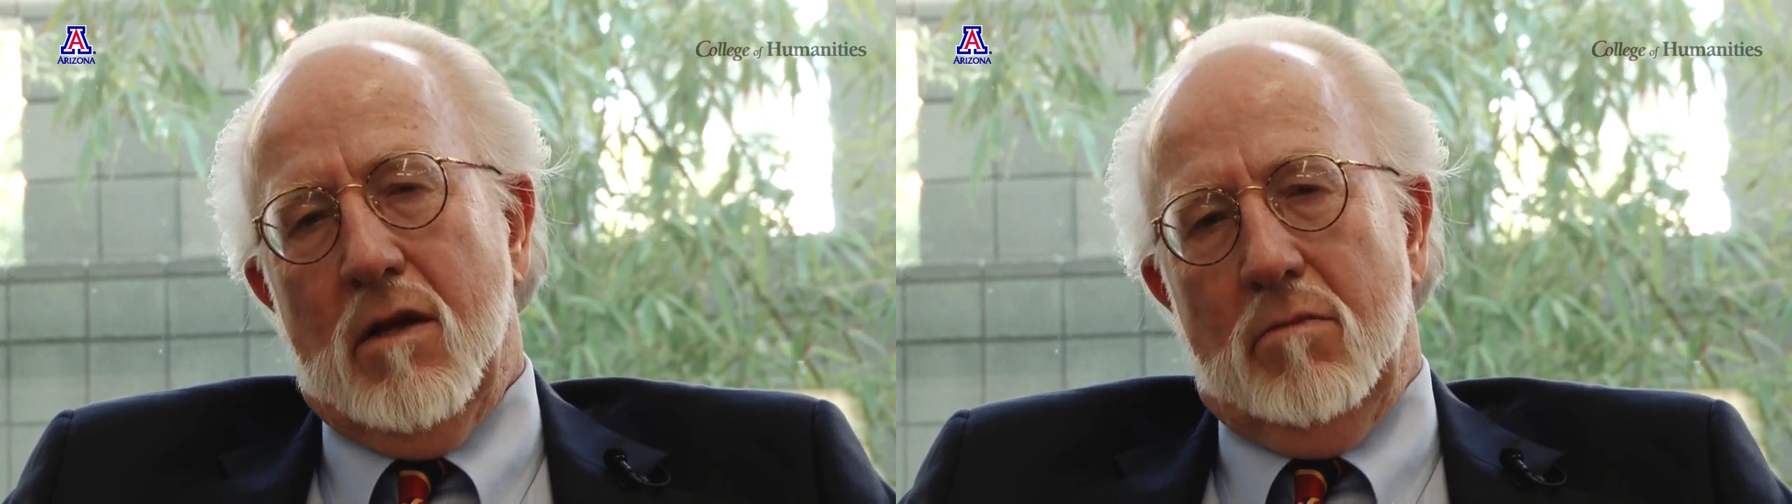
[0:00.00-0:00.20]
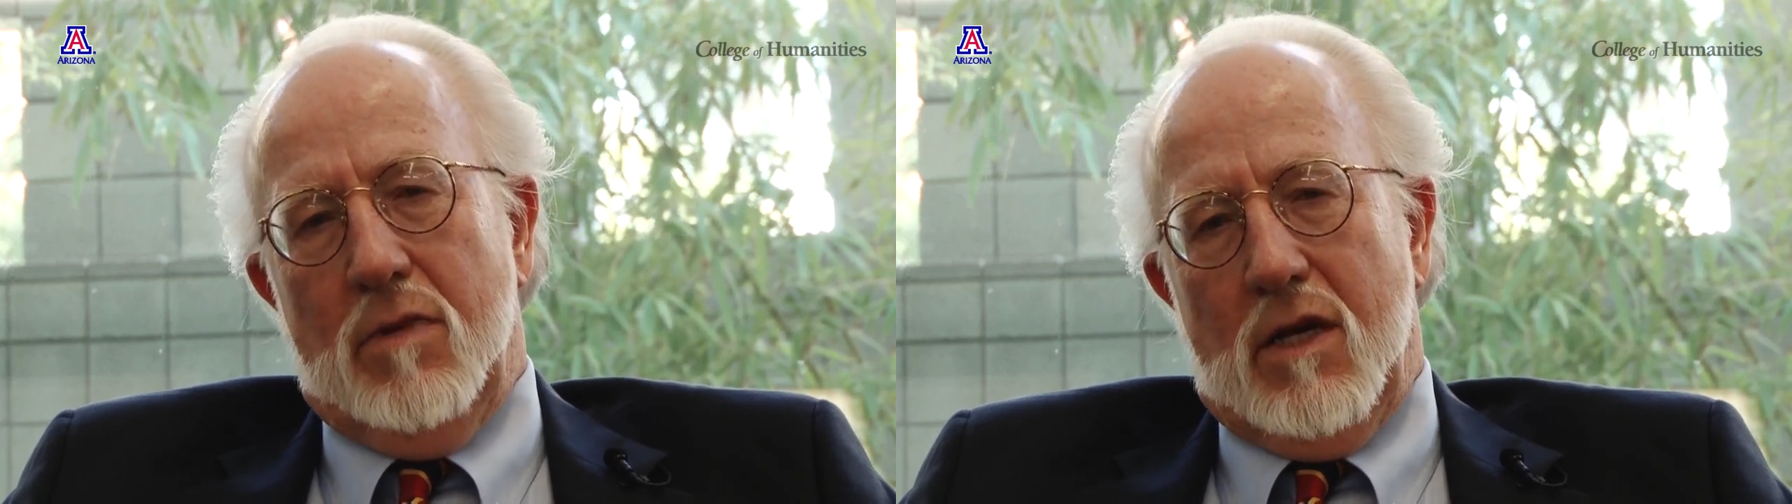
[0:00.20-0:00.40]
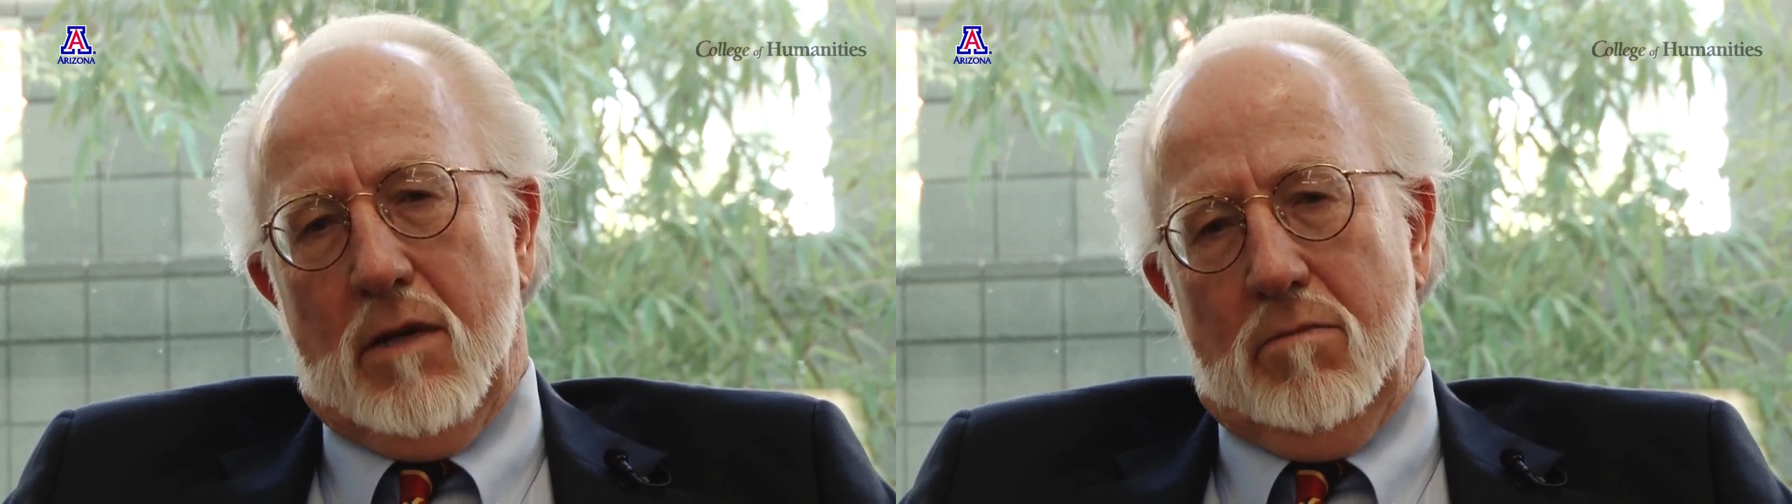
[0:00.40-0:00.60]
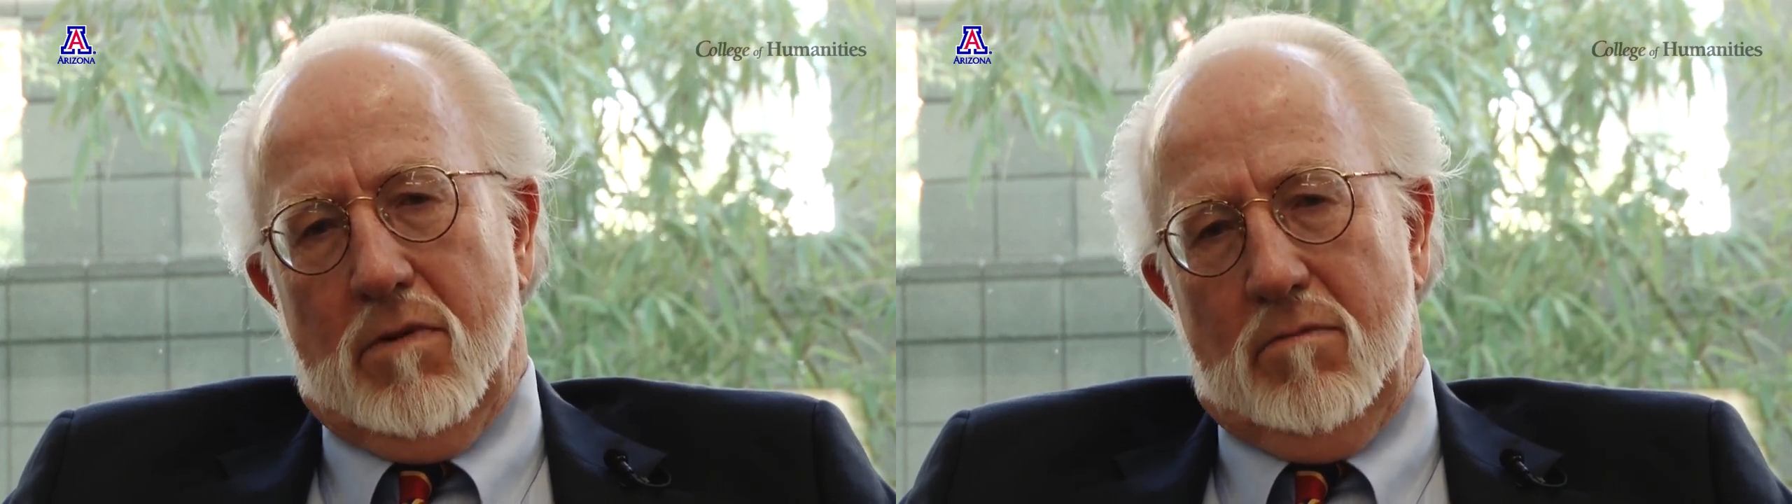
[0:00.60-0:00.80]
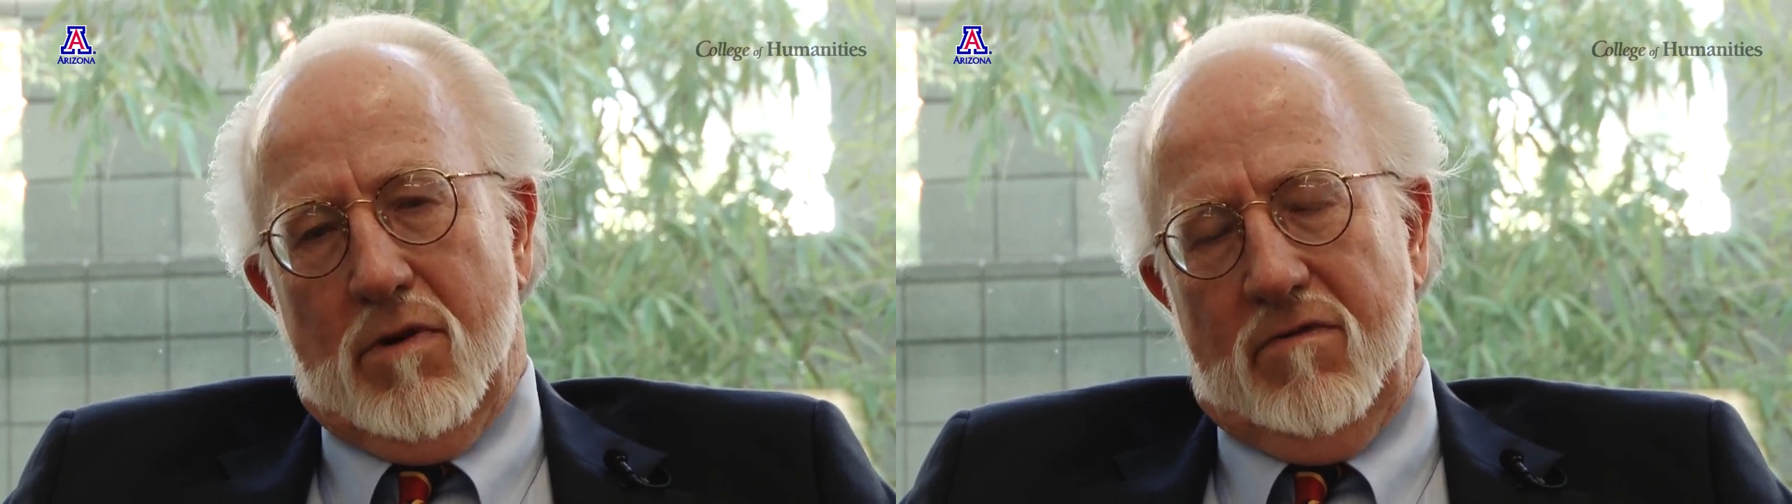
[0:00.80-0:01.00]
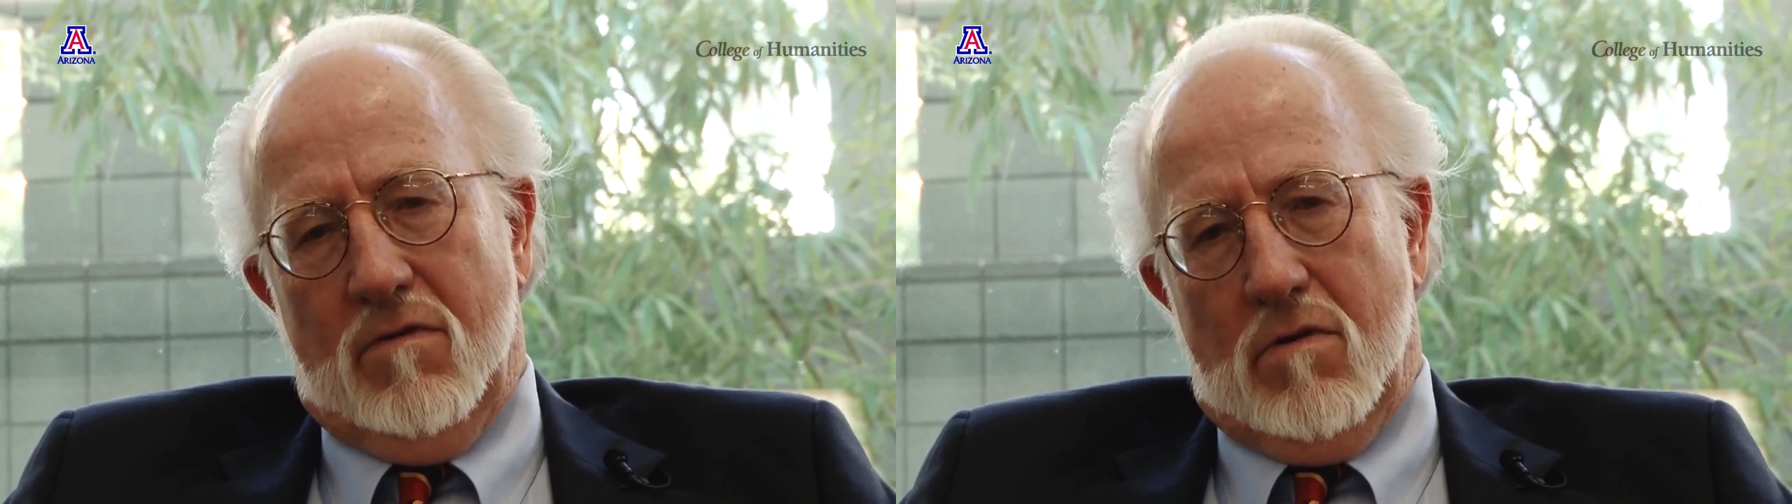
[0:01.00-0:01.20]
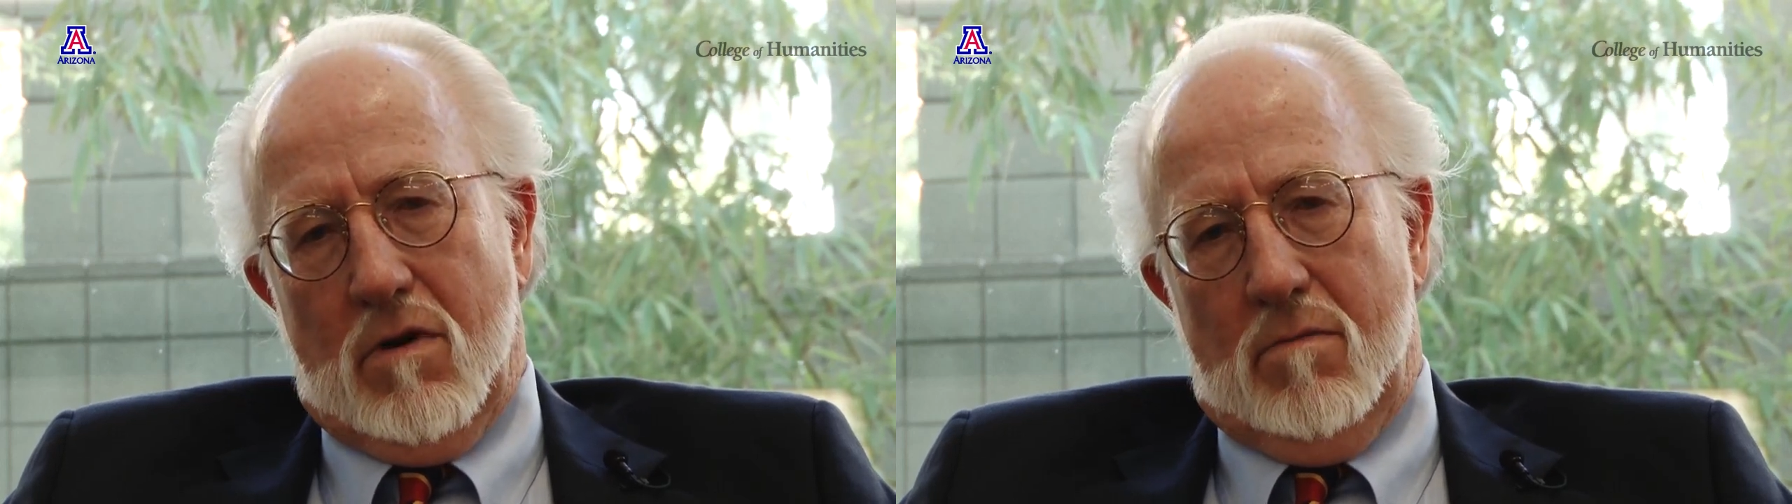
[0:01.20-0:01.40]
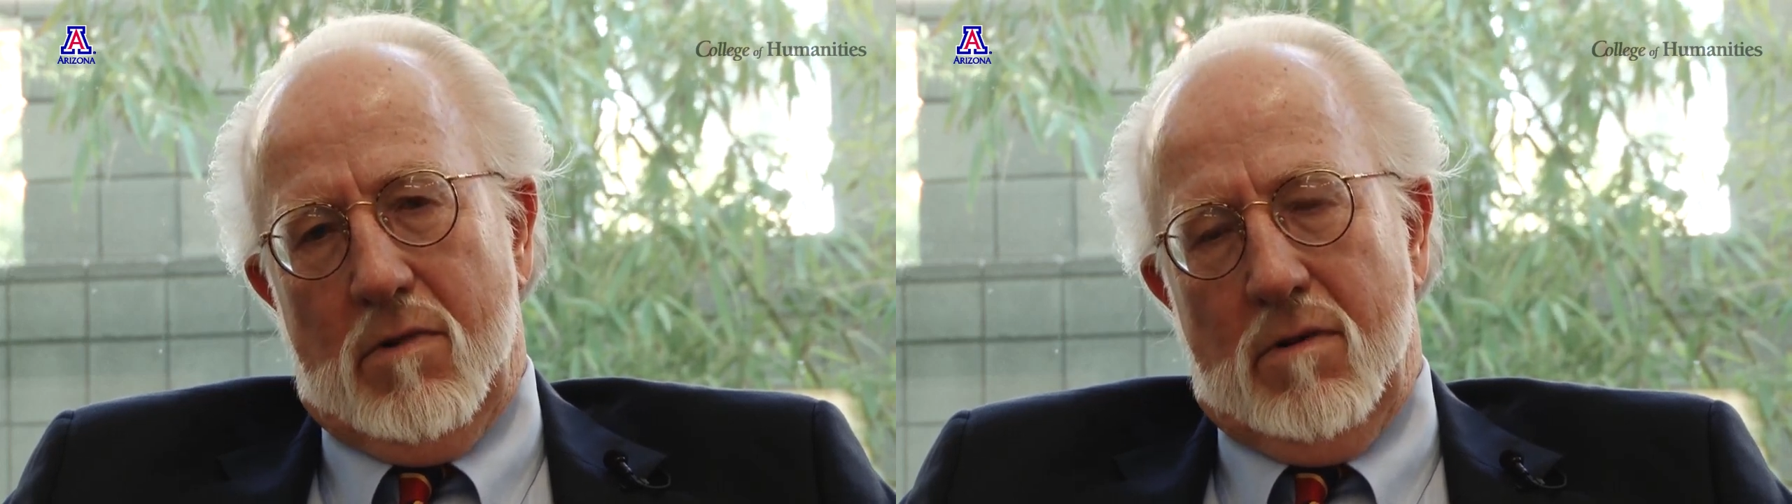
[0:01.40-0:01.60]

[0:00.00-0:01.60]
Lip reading: being performed.